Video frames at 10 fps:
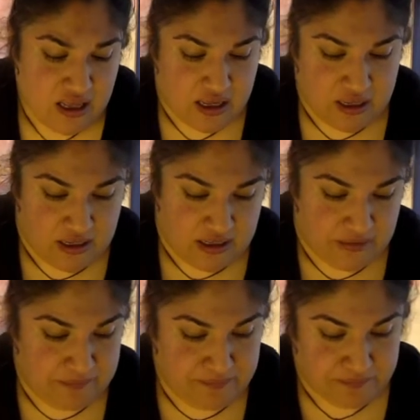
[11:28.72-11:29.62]

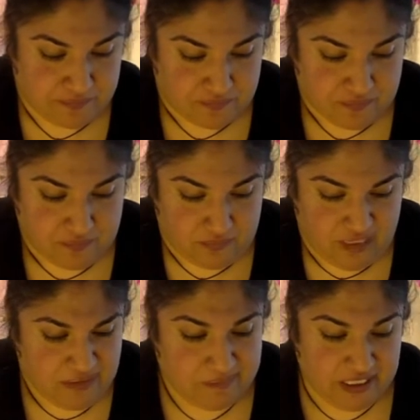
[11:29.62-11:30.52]
Um,
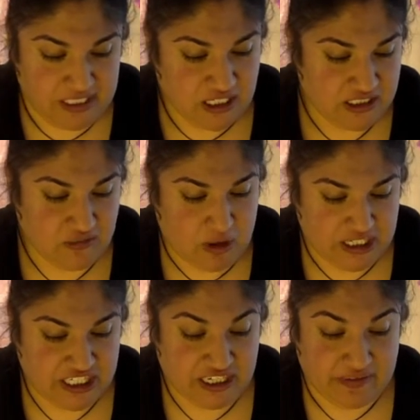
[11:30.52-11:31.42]
by just
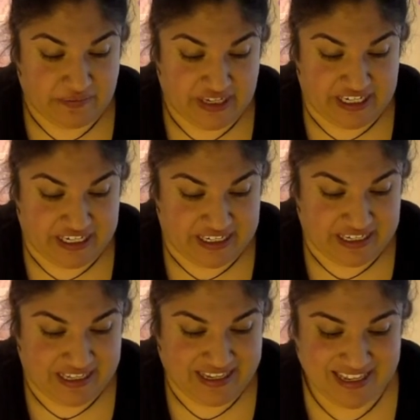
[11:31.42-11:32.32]
watching and reading,
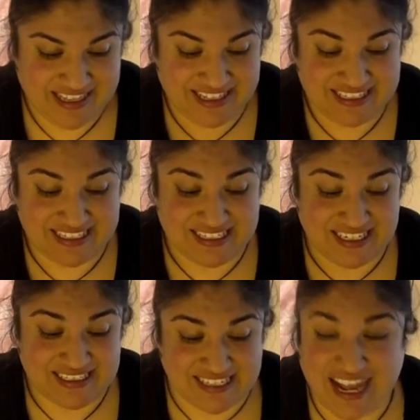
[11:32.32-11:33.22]
this is
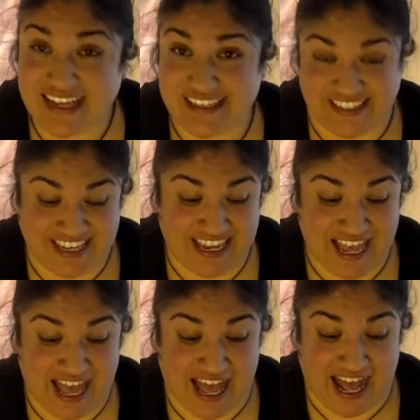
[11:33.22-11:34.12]
exactly
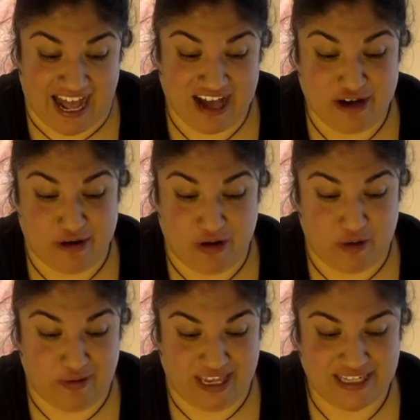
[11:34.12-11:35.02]
how
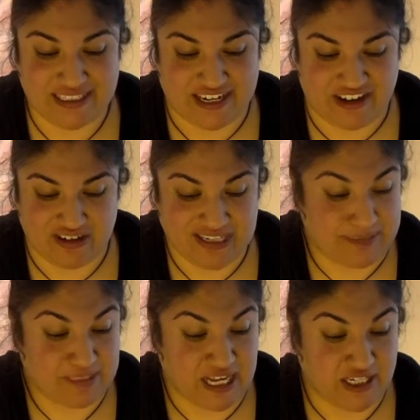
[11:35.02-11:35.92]
we get
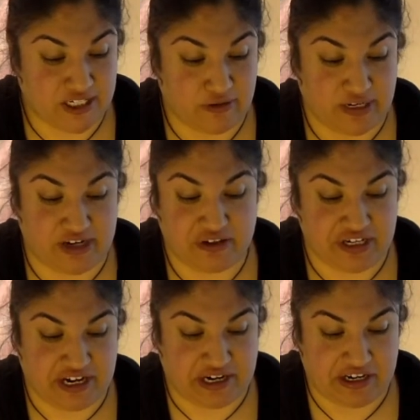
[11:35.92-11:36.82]
stereotypes and don't hear the
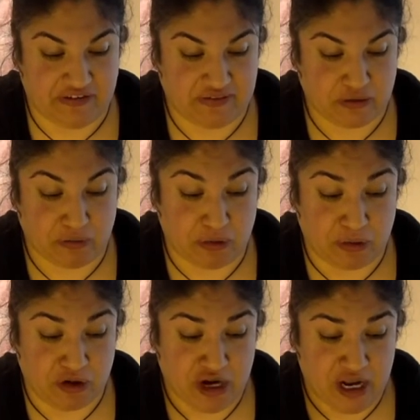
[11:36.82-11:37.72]
narratives or